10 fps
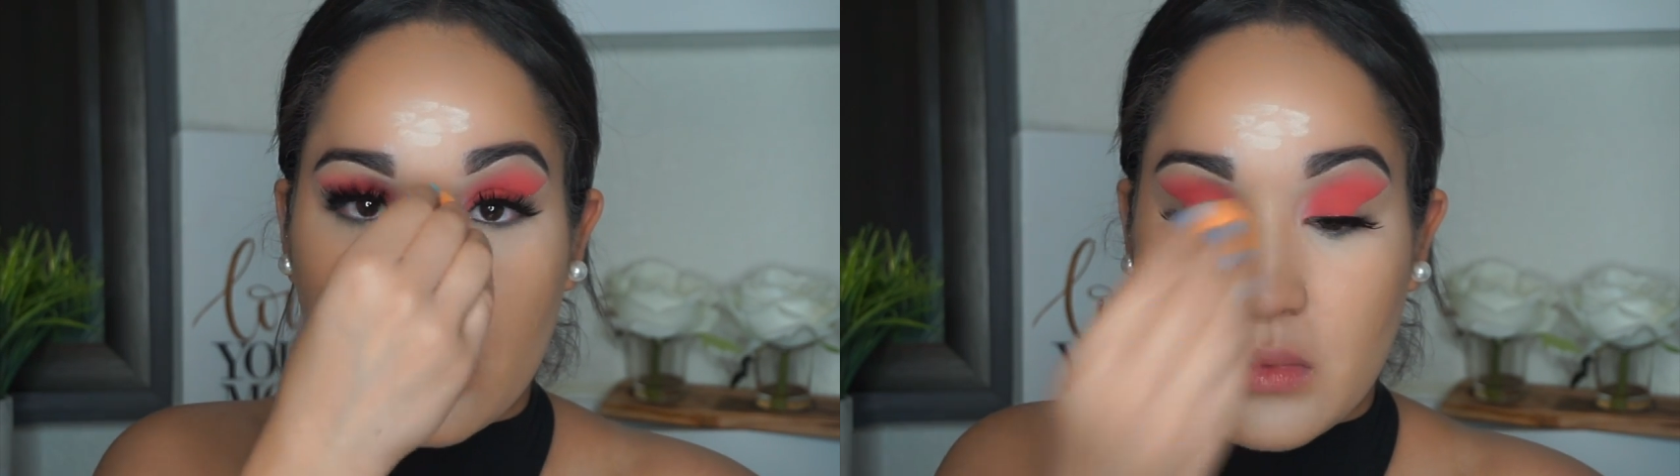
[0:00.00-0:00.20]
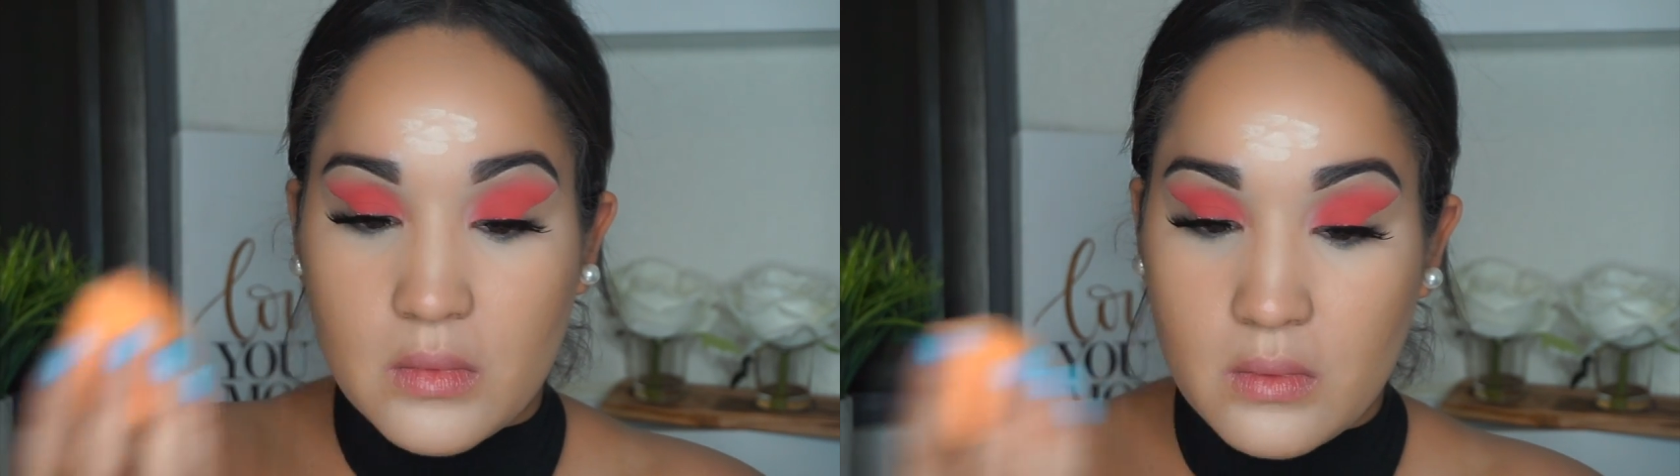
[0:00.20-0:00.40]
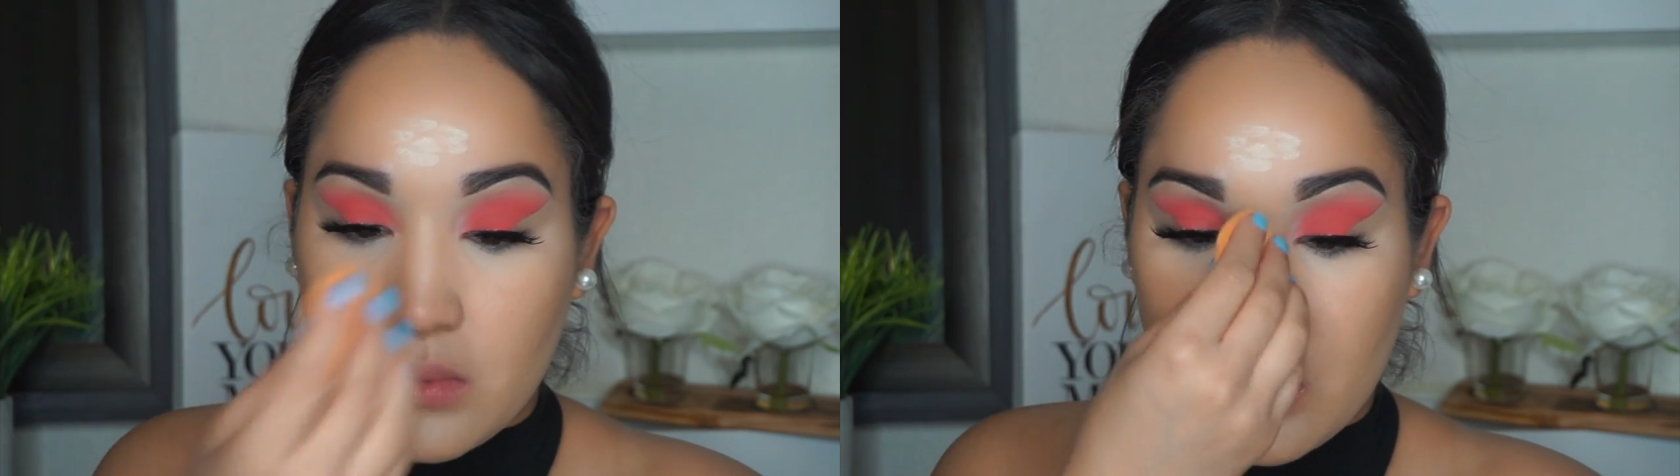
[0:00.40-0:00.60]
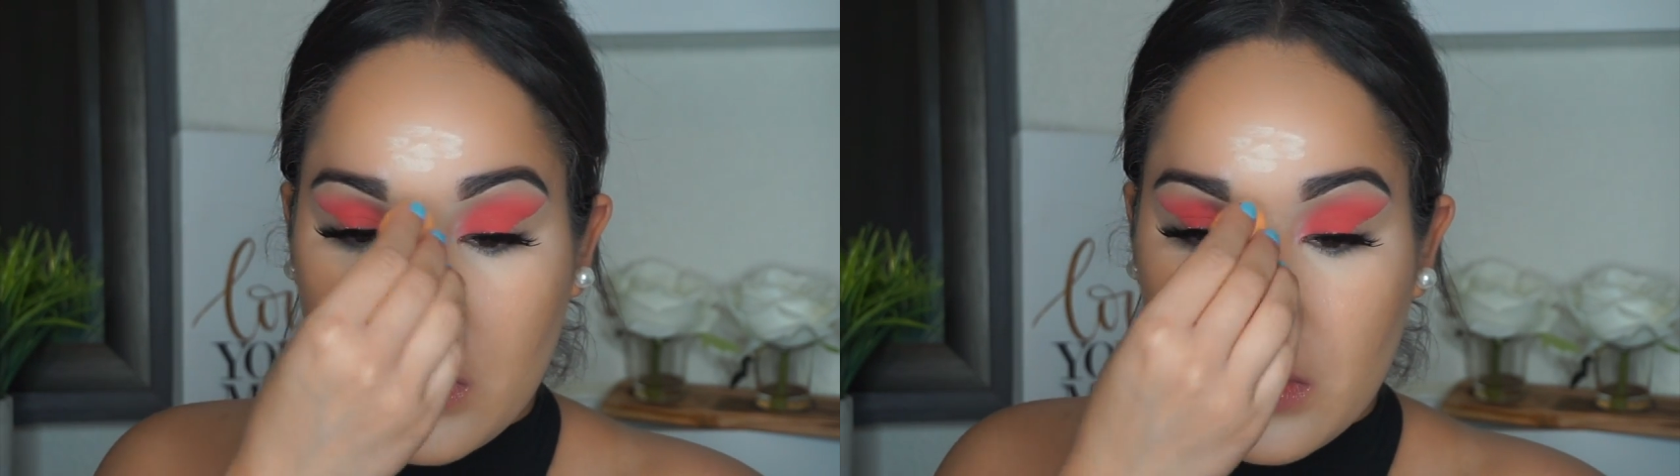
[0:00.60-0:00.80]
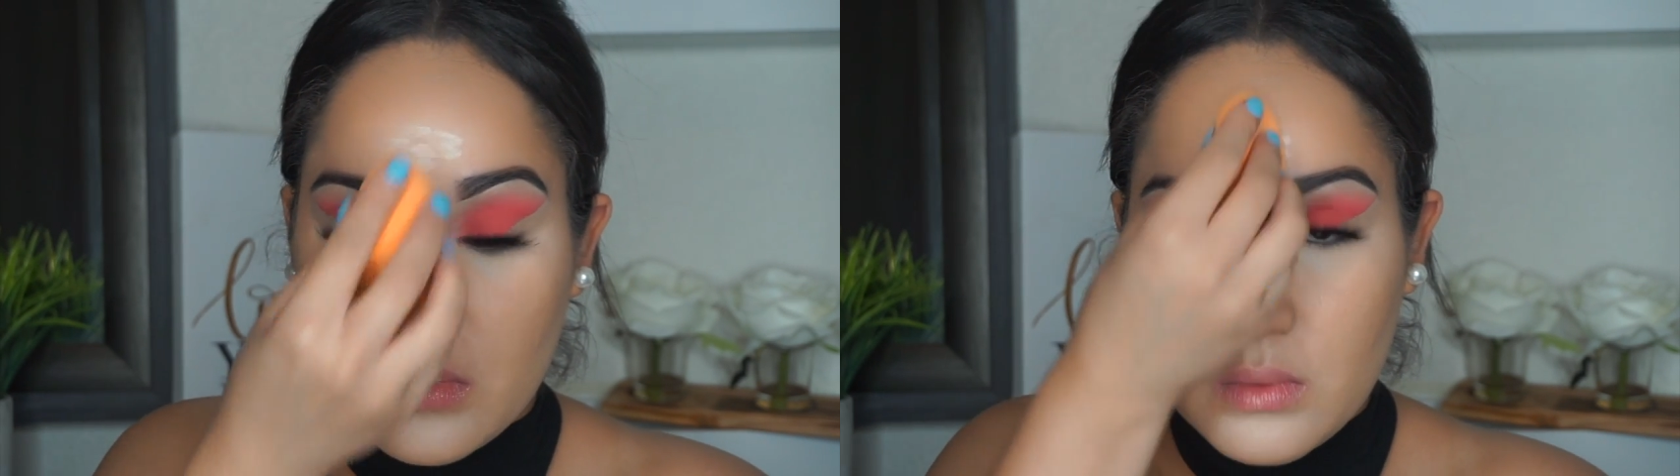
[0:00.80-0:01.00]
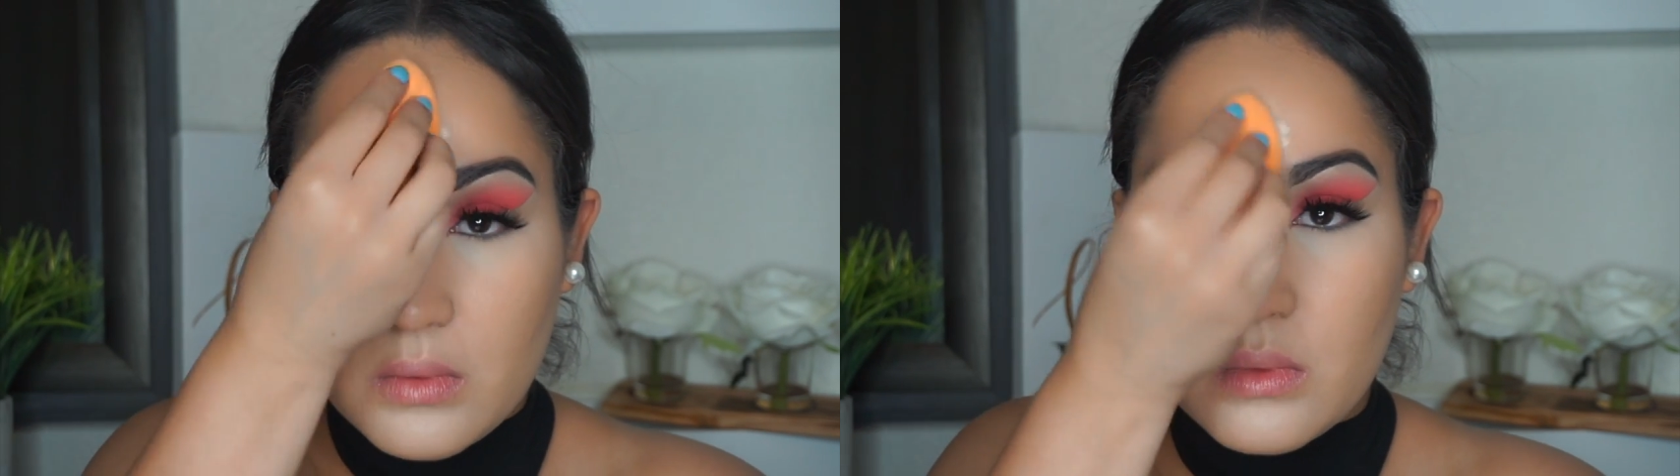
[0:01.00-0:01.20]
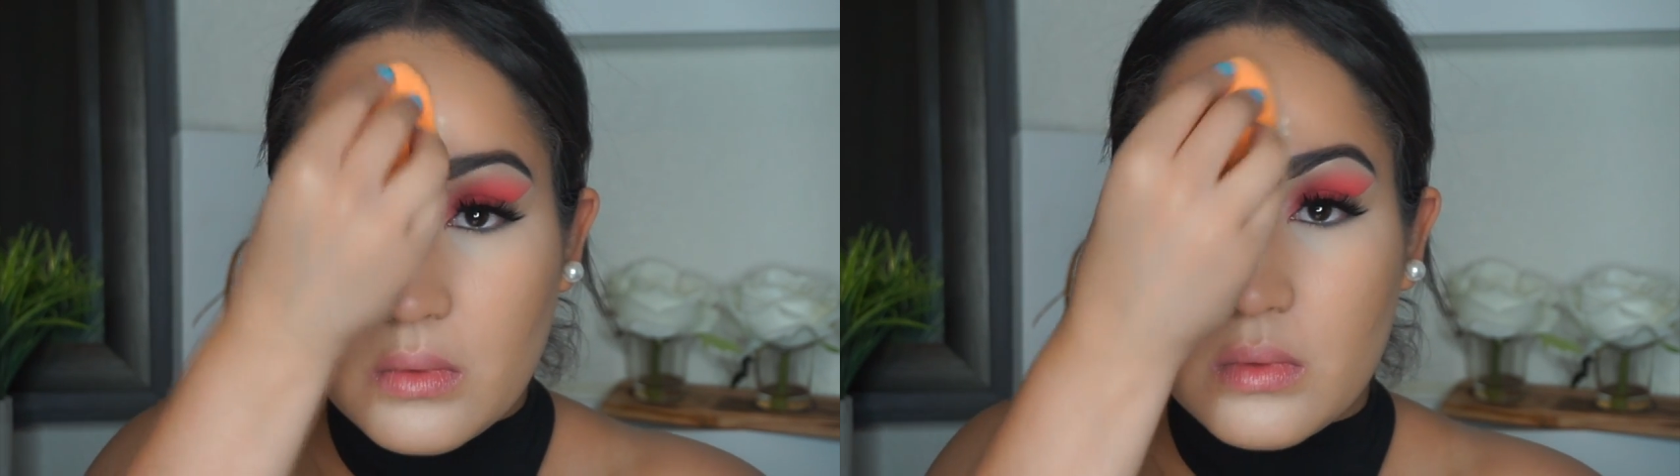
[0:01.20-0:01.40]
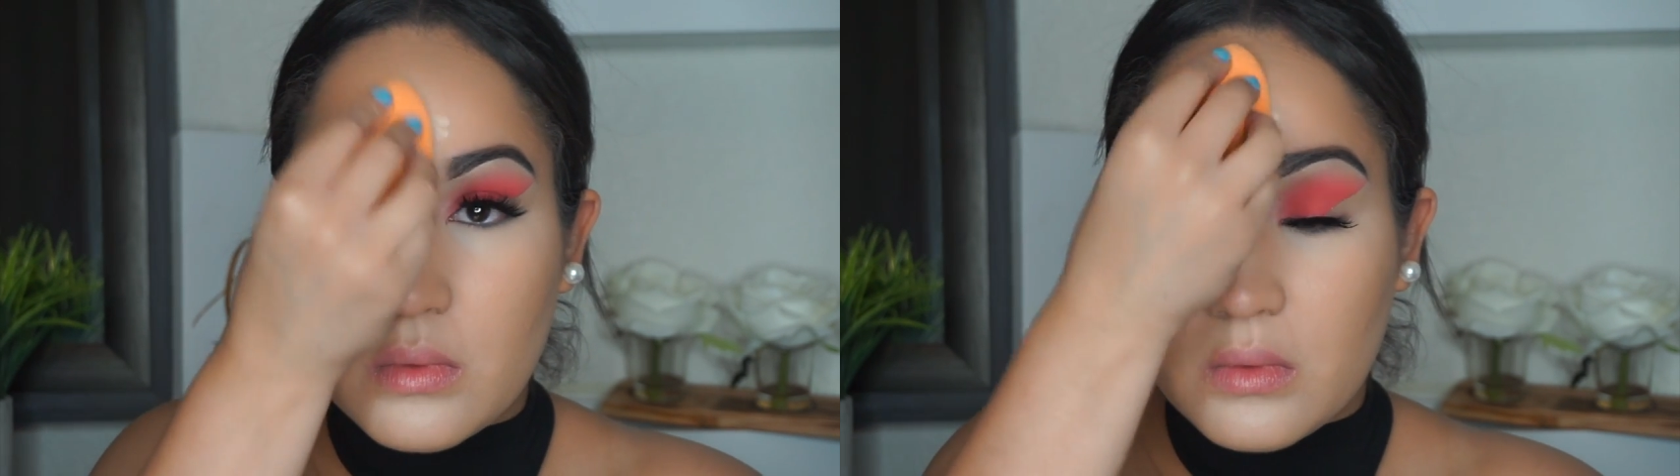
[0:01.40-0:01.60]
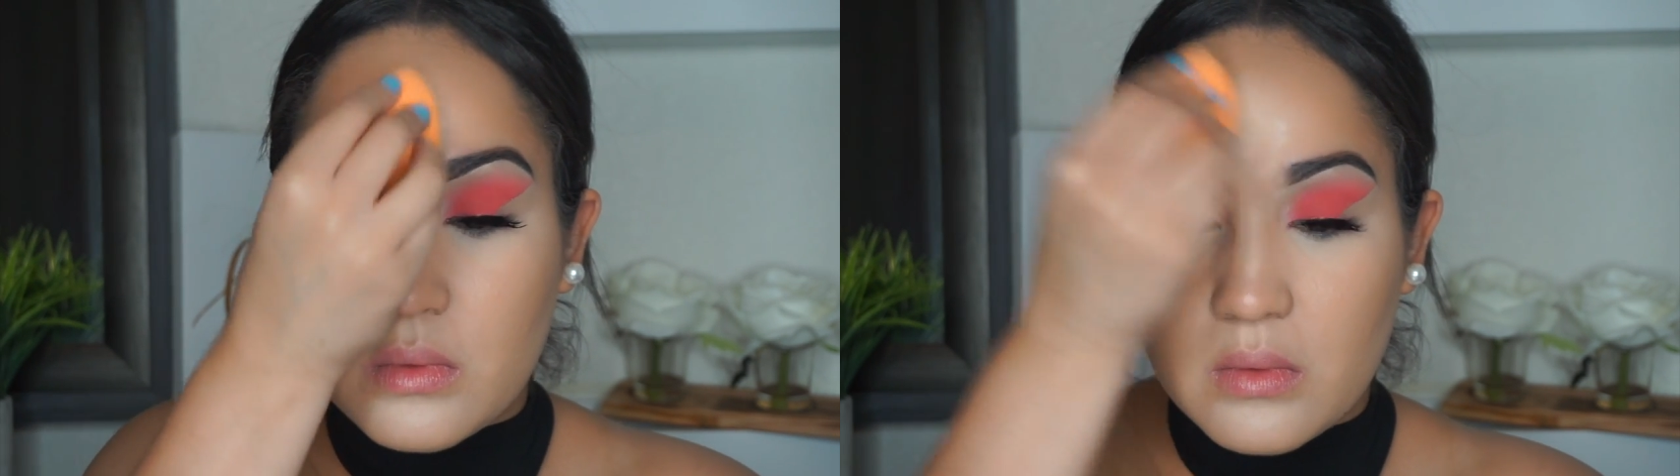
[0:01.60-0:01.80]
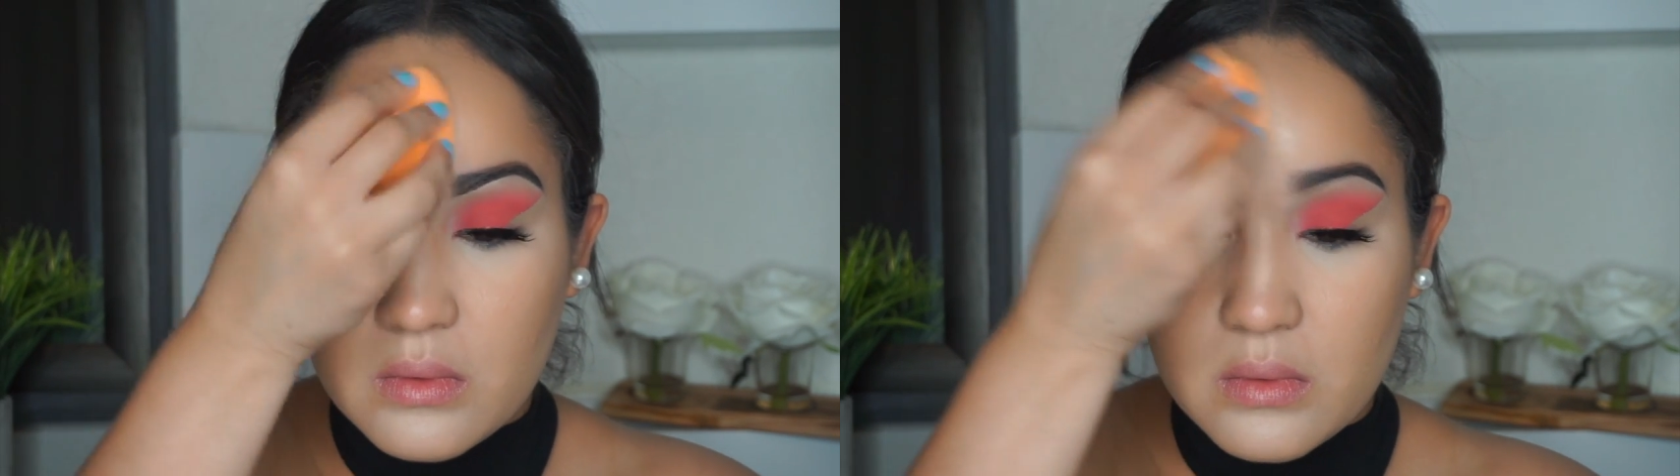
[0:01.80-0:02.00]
Then I will go in and set the